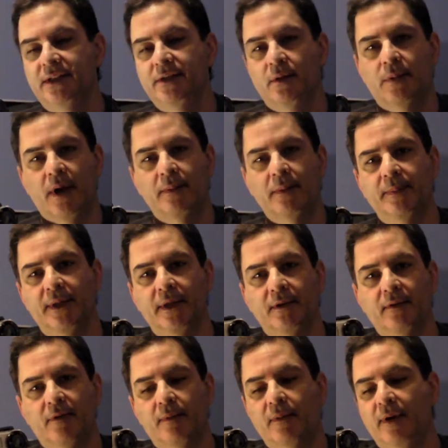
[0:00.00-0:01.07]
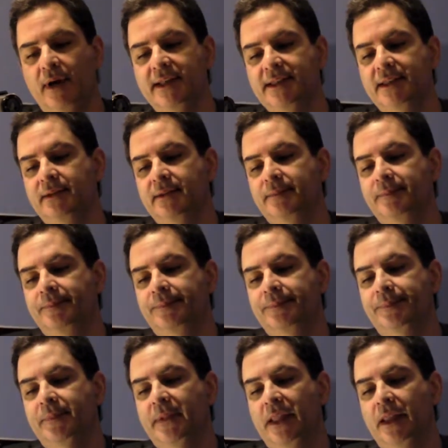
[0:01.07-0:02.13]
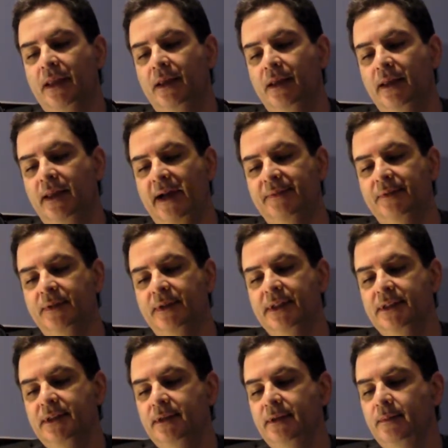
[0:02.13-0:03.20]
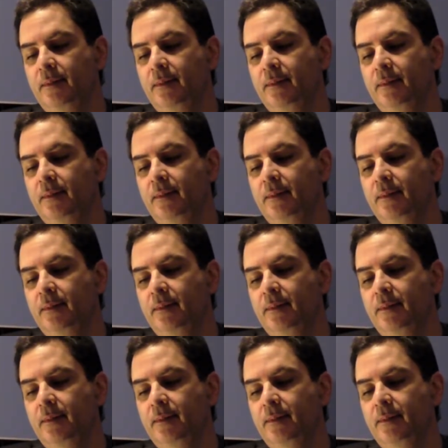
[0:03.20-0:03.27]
so I'm probably going to rubberize it after this.